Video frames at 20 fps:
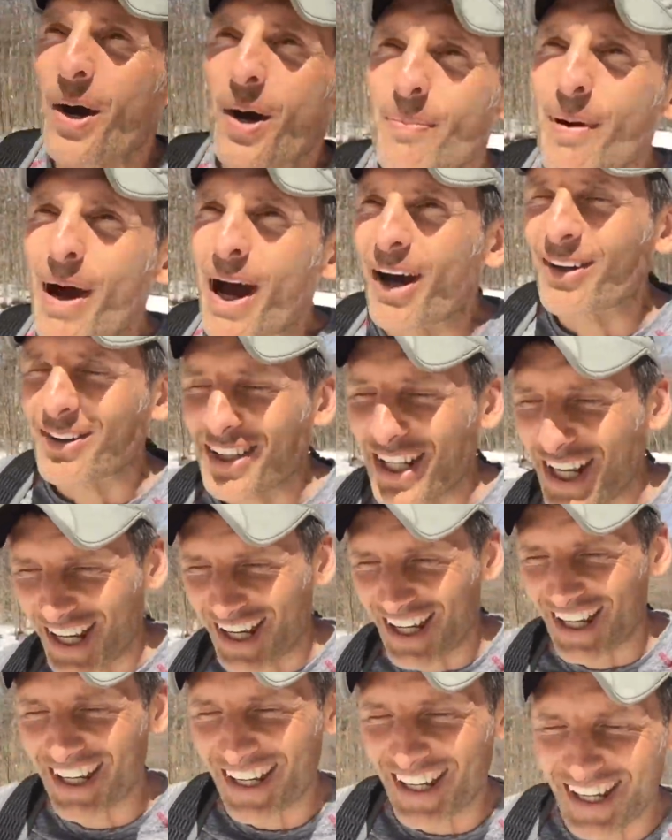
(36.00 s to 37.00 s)
about
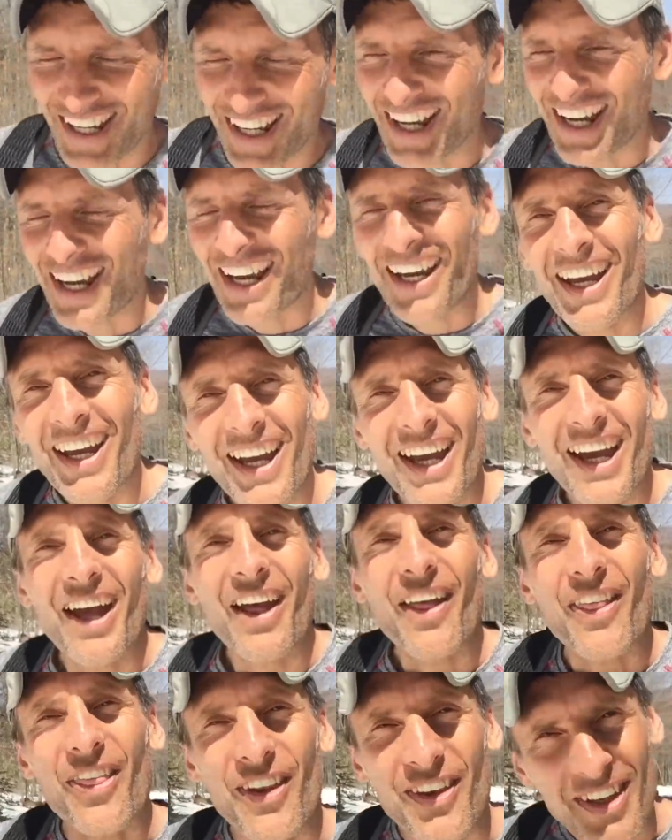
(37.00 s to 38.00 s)

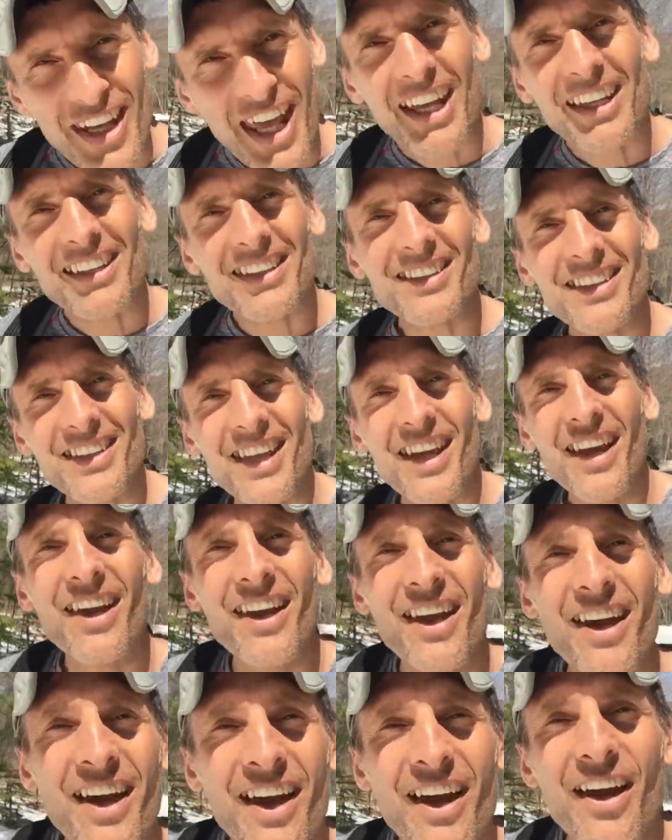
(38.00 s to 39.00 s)
the next
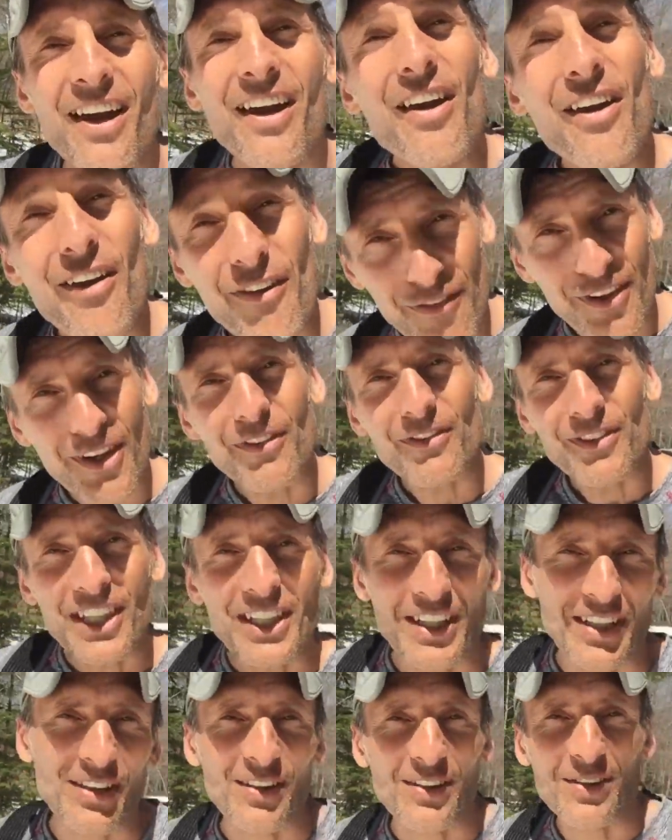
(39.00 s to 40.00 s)
fifty
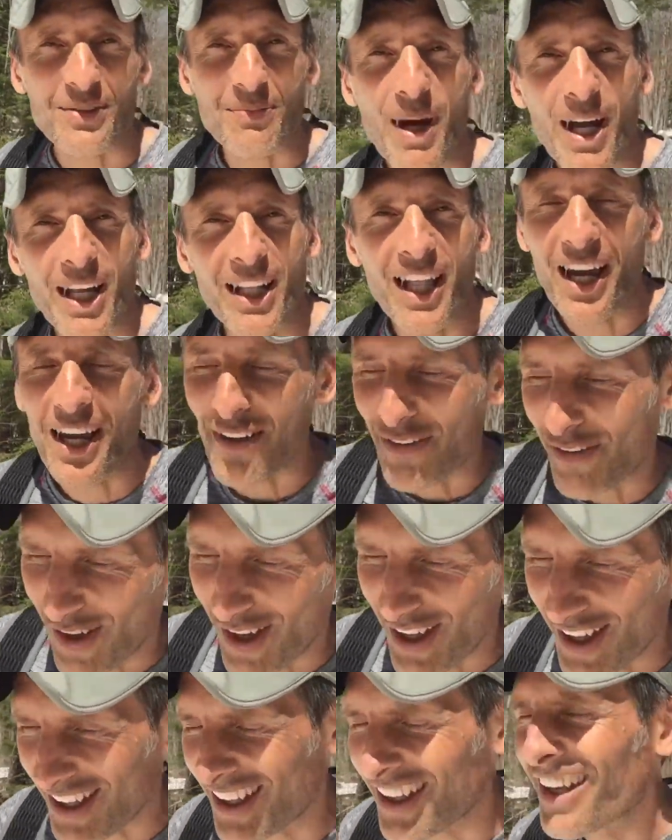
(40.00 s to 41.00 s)
years of my
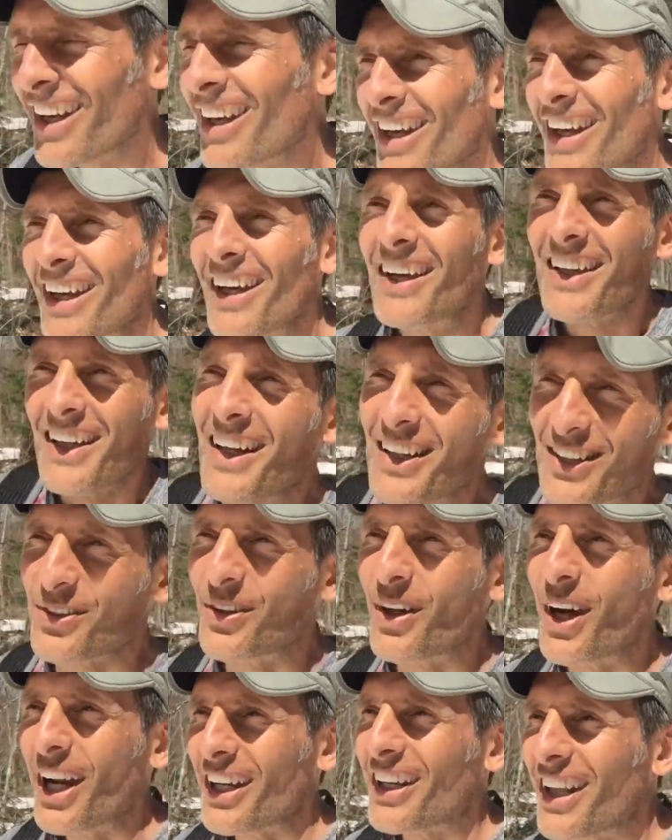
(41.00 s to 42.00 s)
life. That's
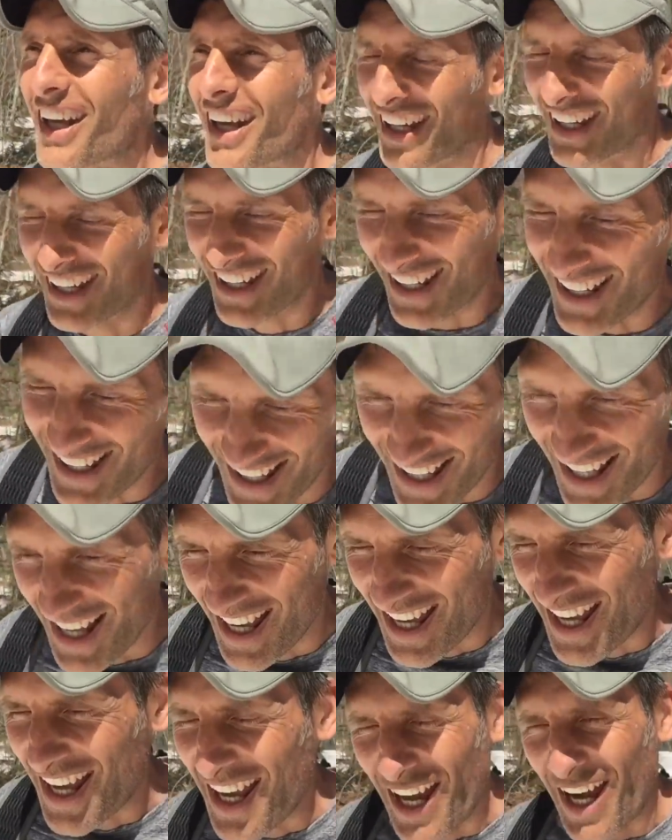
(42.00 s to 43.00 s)
right,
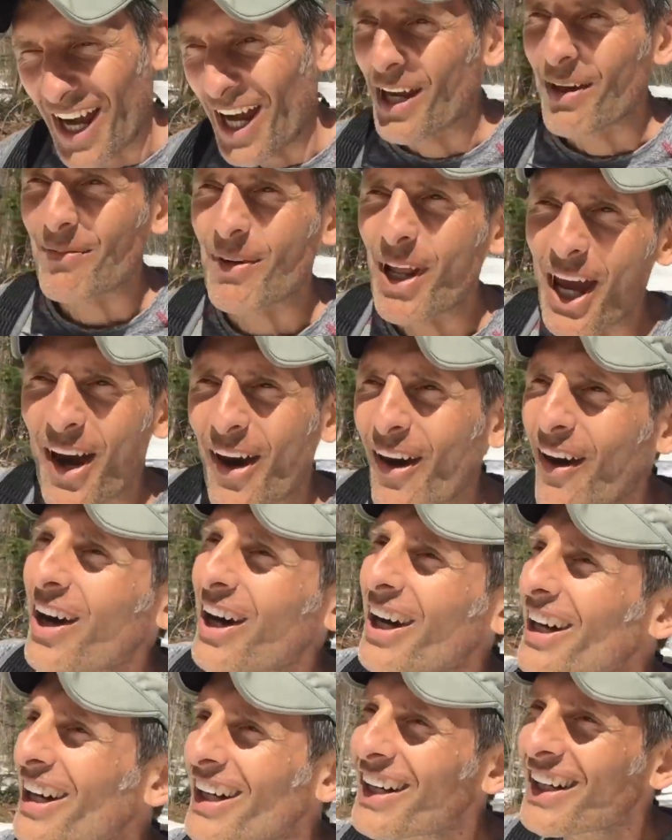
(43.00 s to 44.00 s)
I am now
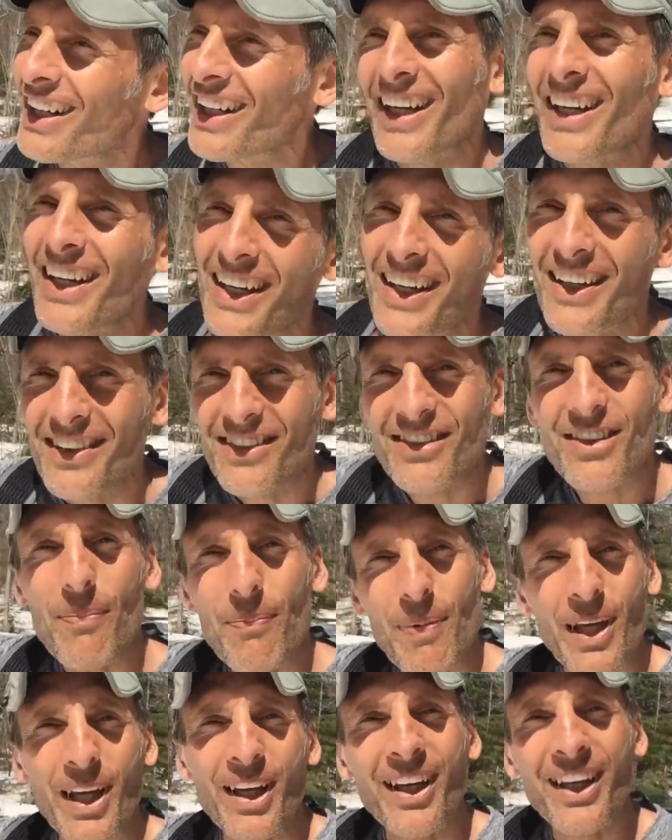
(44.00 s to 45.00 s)

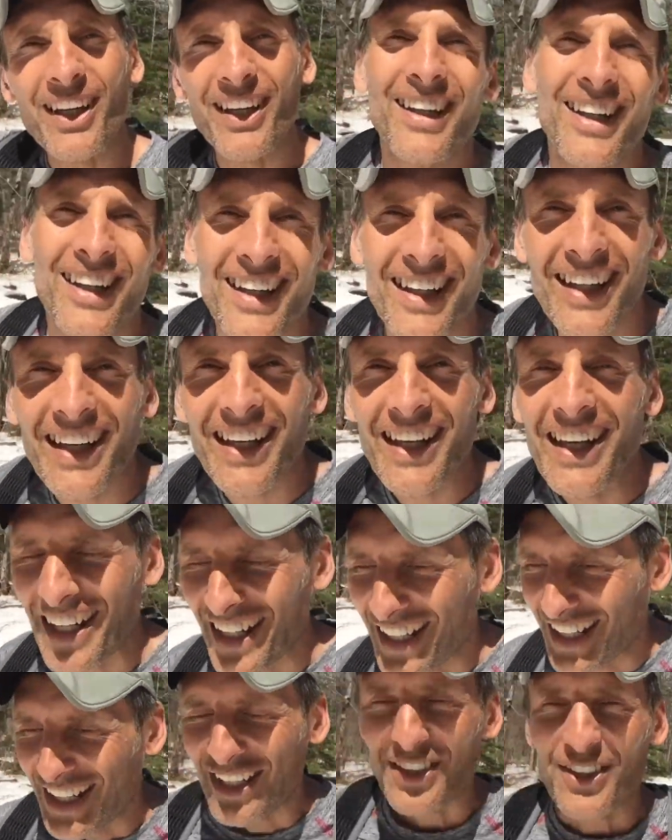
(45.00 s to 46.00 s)
tipping
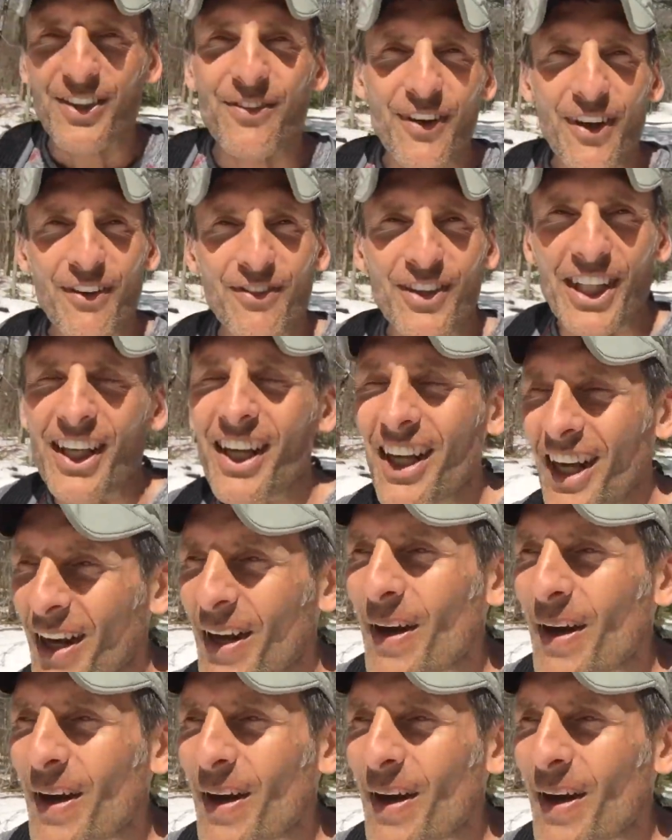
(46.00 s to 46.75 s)
into fifty.